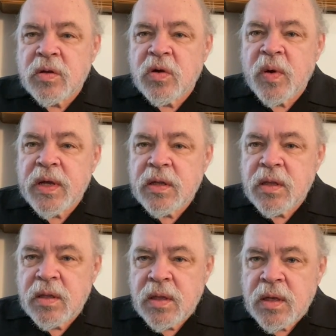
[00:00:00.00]
quite
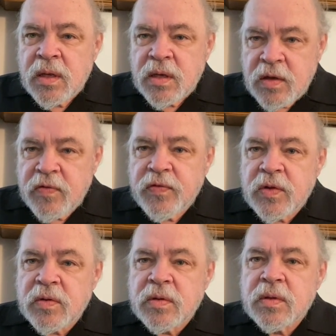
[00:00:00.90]

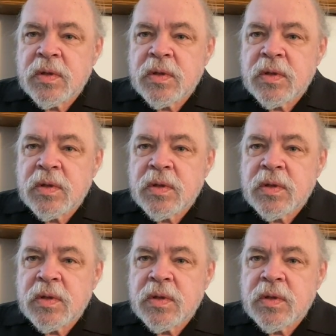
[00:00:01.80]
gifted